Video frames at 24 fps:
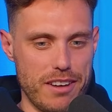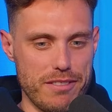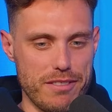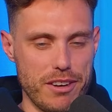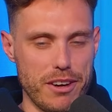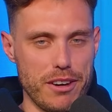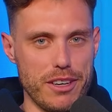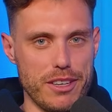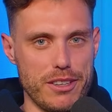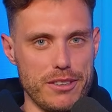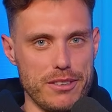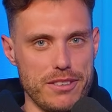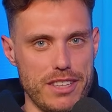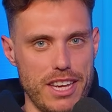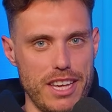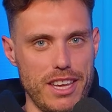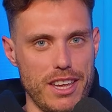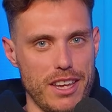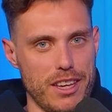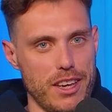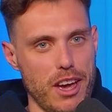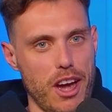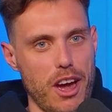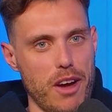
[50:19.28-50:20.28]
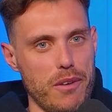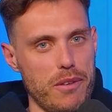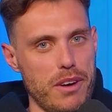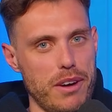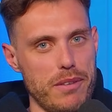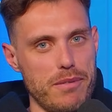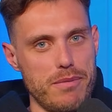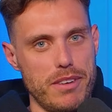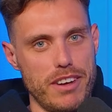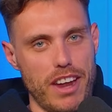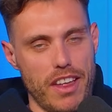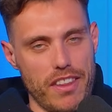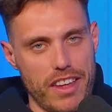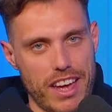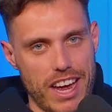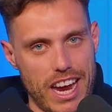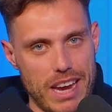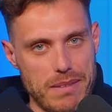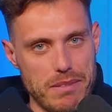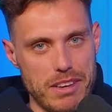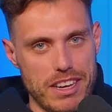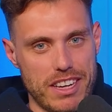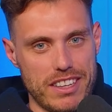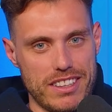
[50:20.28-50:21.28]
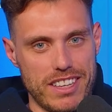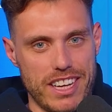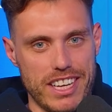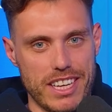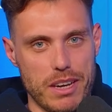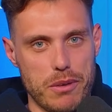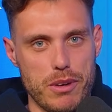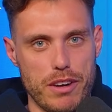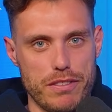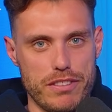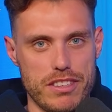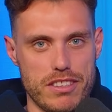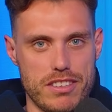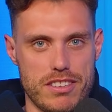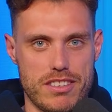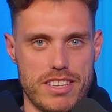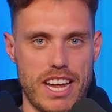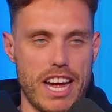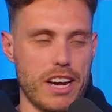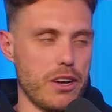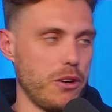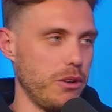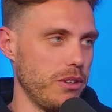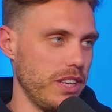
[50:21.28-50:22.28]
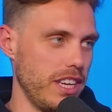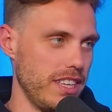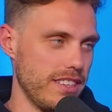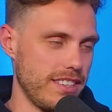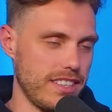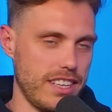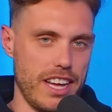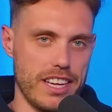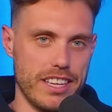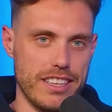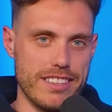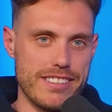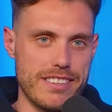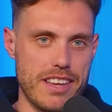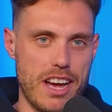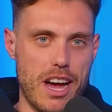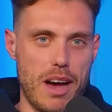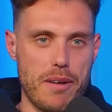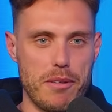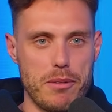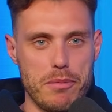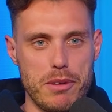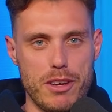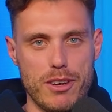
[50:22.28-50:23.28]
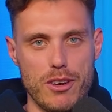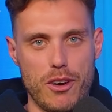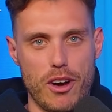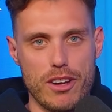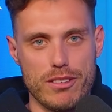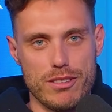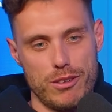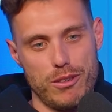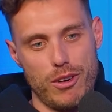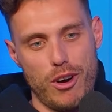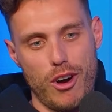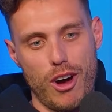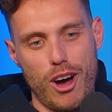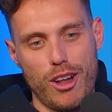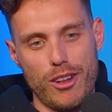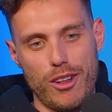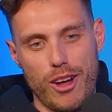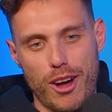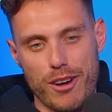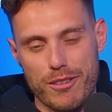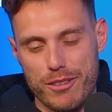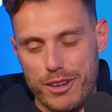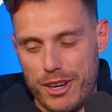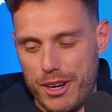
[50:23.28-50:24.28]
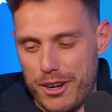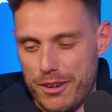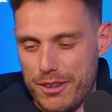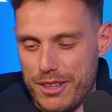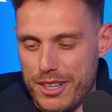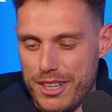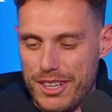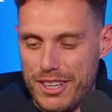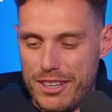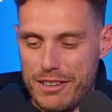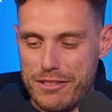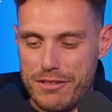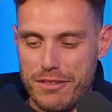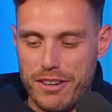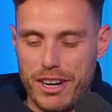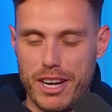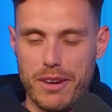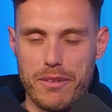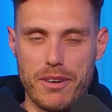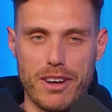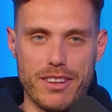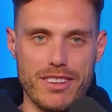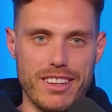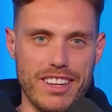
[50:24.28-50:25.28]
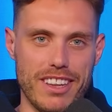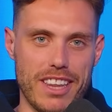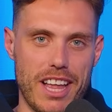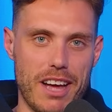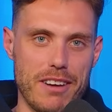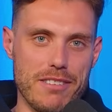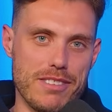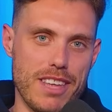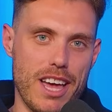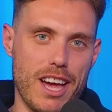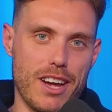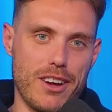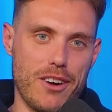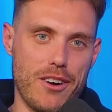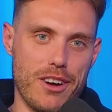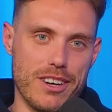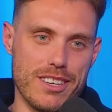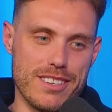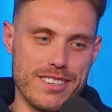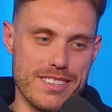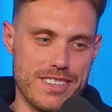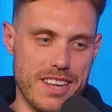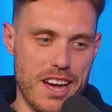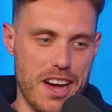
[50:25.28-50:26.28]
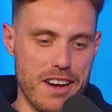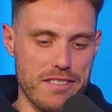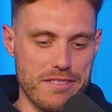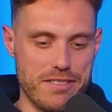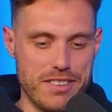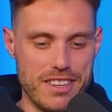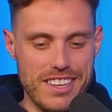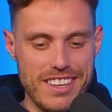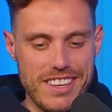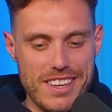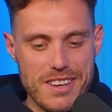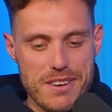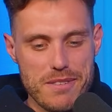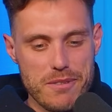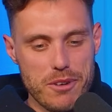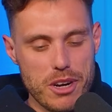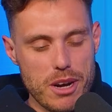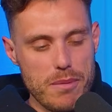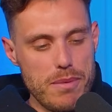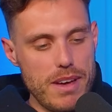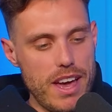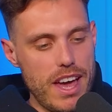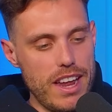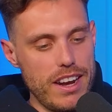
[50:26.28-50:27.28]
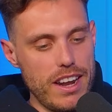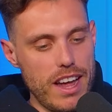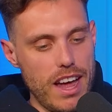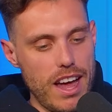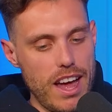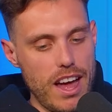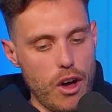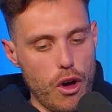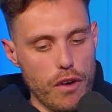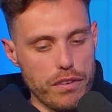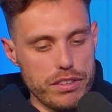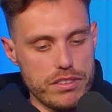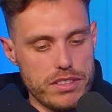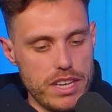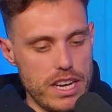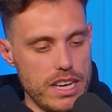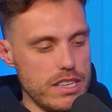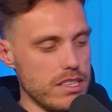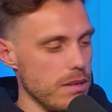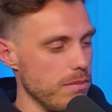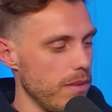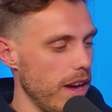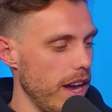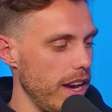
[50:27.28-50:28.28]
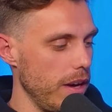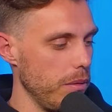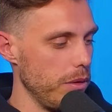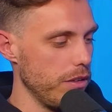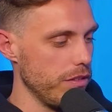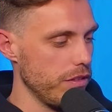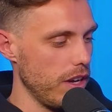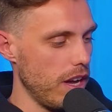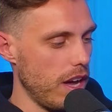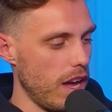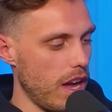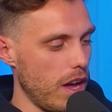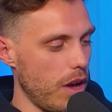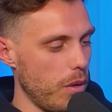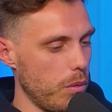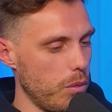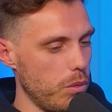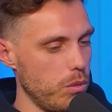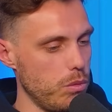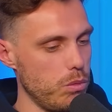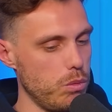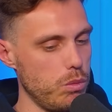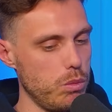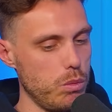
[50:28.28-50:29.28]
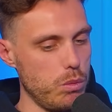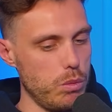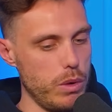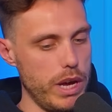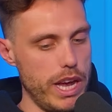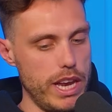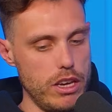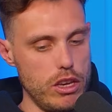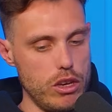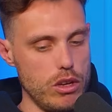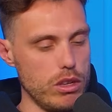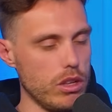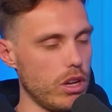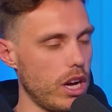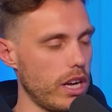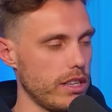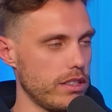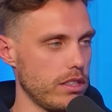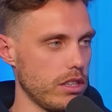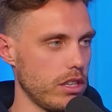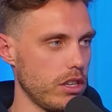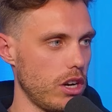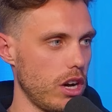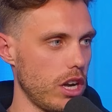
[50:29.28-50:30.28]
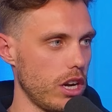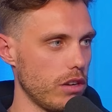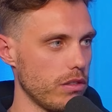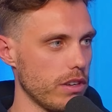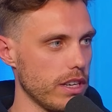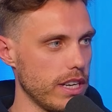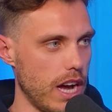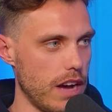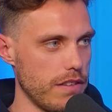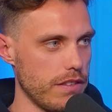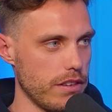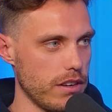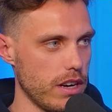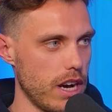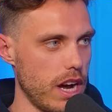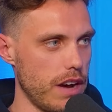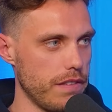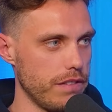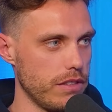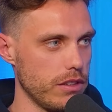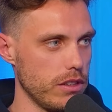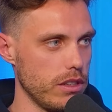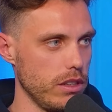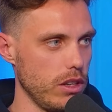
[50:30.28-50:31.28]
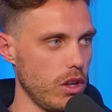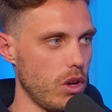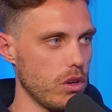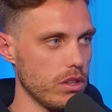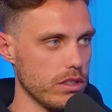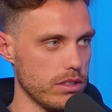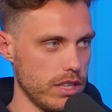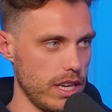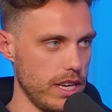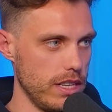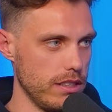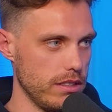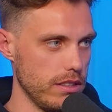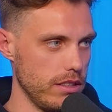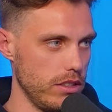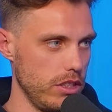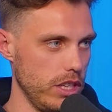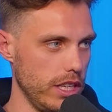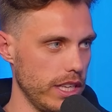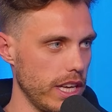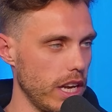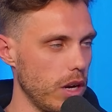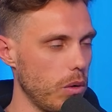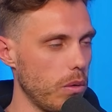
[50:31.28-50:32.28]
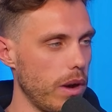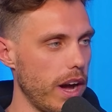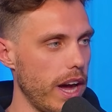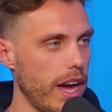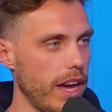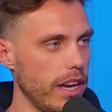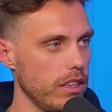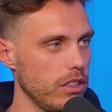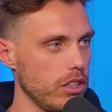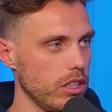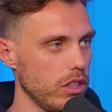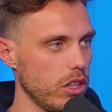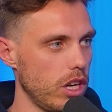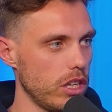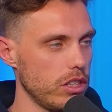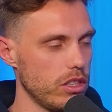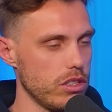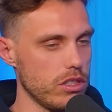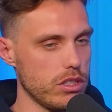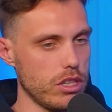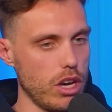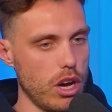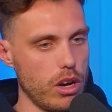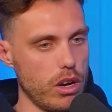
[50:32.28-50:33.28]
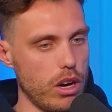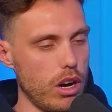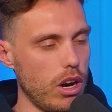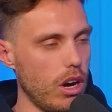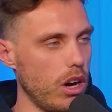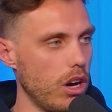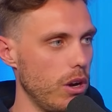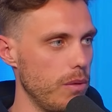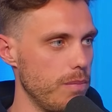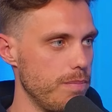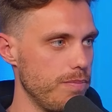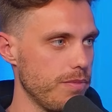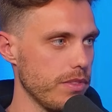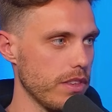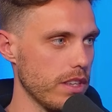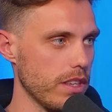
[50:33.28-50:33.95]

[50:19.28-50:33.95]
very good. There you go. Well, another AAMI Clanger. We'll have to stack all these clangers up. It'd be a nice little highlight reel for anyone that loves that kind of stuff. What about off-season, mate? Where do you like to kind of recover after a long season? Do you get away? Do you like to just go home?